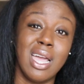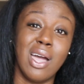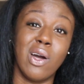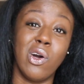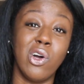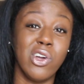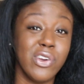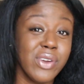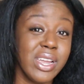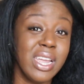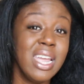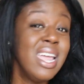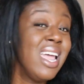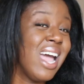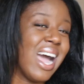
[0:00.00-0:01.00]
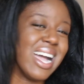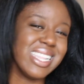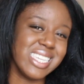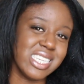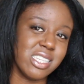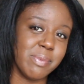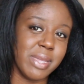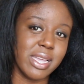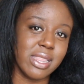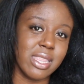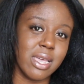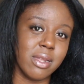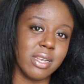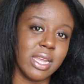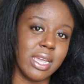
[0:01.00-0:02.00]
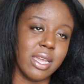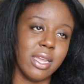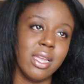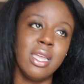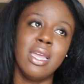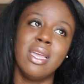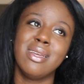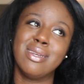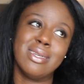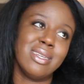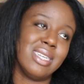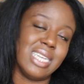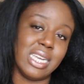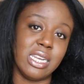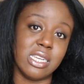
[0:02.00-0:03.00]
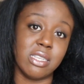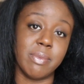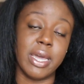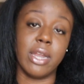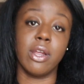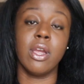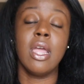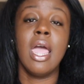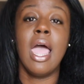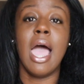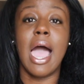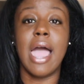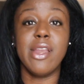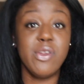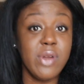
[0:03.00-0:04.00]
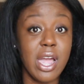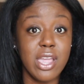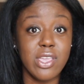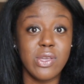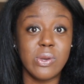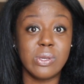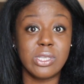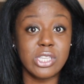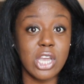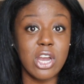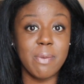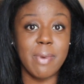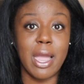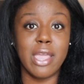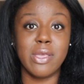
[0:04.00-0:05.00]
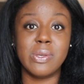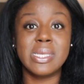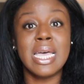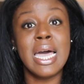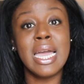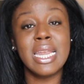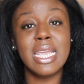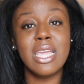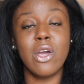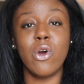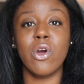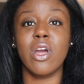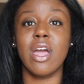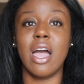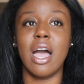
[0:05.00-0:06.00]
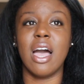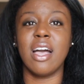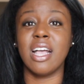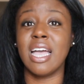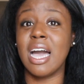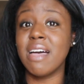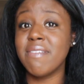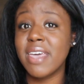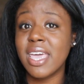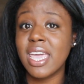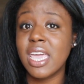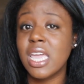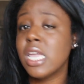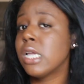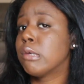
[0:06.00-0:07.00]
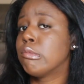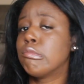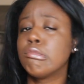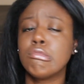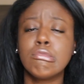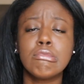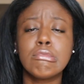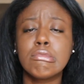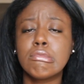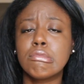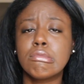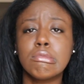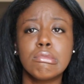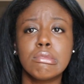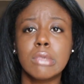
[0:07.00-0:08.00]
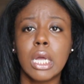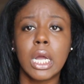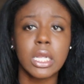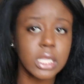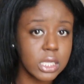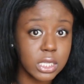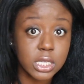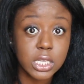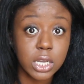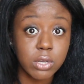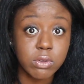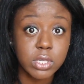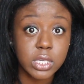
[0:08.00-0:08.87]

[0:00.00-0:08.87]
how hungry I tend to be at that day, it doesn't matter. I do not use syrup. I use honey or agave. I think that's how you